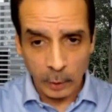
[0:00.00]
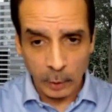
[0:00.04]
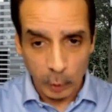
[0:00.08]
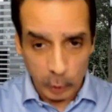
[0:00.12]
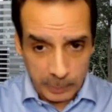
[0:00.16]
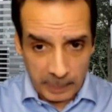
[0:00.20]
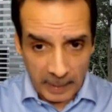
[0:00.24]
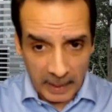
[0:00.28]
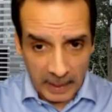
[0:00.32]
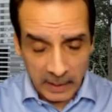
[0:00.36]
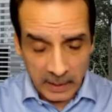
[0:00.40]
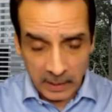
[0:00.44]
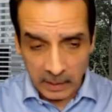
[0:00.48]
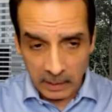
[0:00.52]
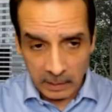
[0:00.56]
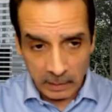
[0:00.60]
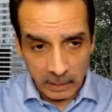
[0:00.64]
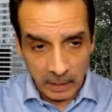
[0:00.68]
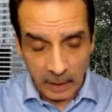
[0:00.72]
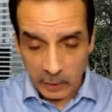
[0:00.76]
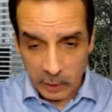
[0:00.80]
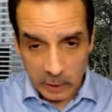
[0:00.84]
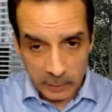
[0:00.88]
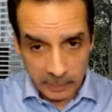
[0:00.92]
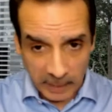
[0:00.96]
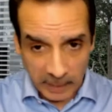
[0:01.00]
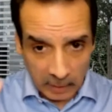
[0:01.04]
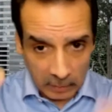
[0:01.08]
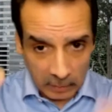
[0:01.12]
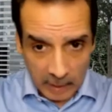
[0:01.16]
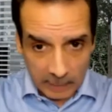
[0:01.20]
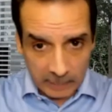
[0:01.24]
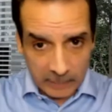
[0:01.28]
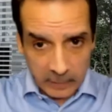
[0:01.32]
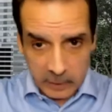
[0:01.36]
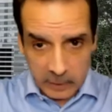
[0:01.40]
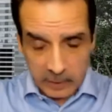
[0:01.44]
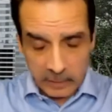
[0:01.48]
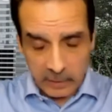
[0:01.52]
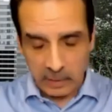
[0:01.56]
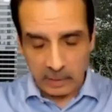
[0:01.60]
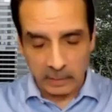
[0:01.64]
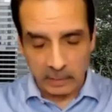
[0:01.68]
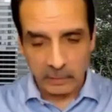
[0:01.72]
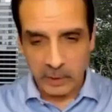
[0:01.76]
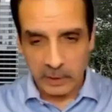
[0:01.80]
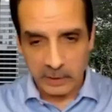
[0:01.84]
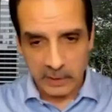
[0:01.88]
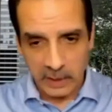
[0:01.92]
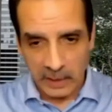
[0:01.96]
Who's Betty? I just made her up, just
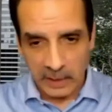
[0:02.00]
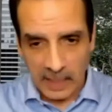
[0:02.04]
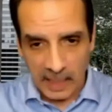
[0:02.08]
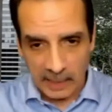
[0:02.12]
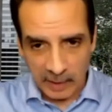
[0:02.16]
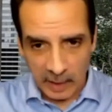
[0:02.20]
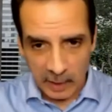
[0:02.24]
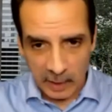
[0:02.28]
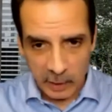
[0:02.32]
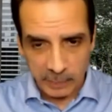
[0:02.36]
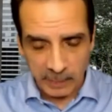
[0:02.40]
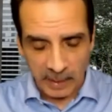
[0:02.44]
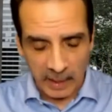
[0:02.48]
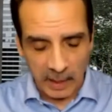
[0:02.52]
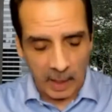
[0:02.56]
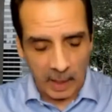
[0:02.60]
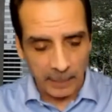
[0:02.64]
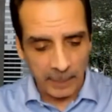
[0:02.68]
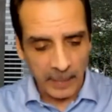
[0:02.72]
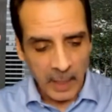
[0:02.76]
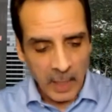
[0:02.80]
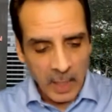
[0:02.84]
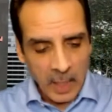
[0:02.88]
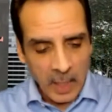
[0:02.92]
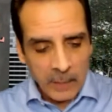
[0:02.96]
a name that I just made up.